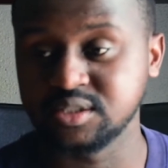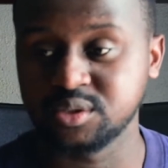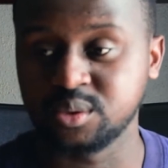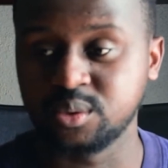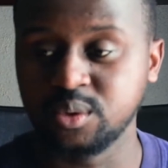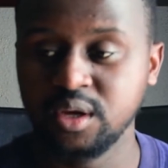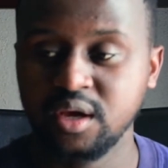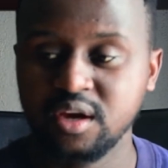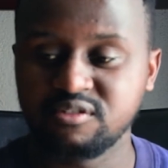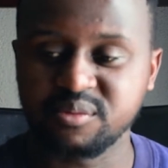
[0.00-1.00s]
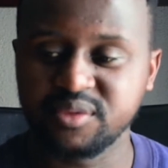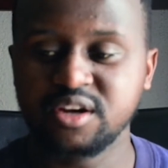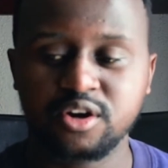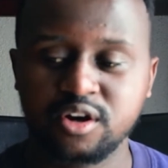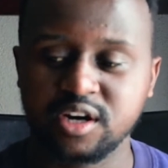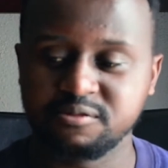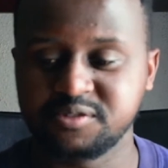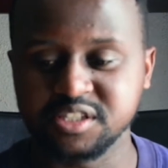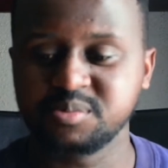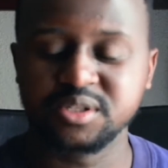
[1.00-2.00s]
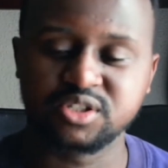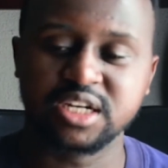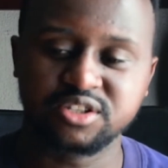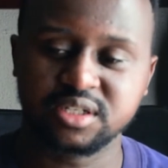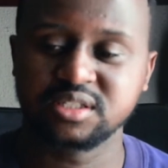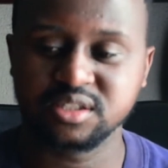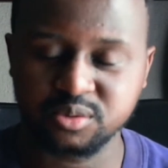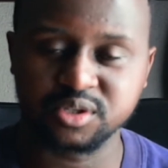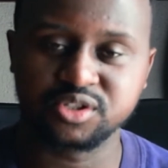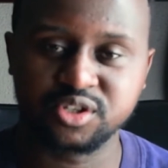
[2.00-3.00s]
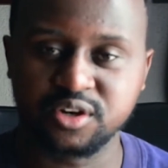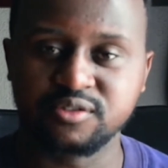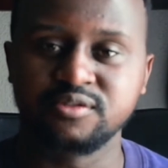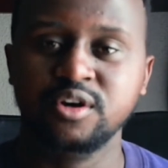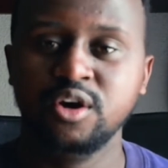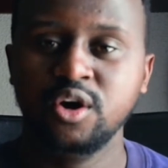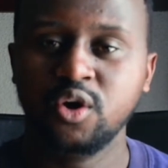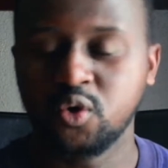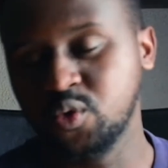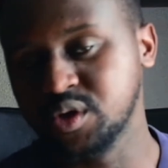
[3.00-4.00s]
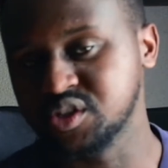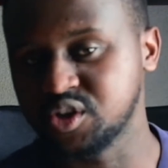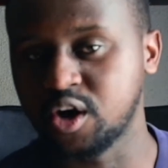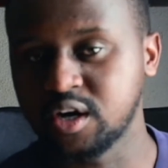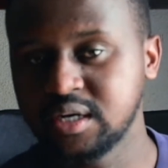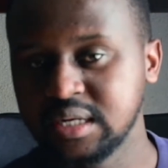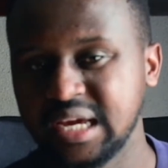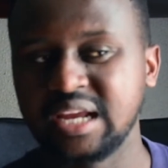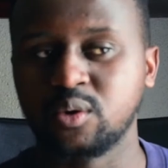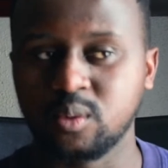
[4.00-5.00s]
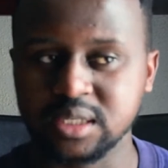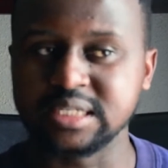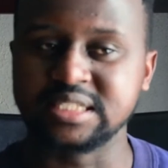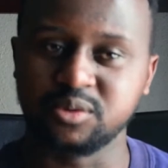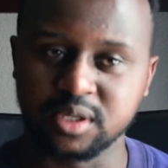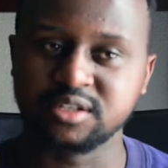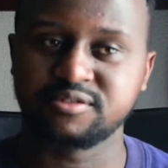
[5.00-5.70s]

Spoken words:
So from then on, I've just been trying to answer the question of, who is God and what does he want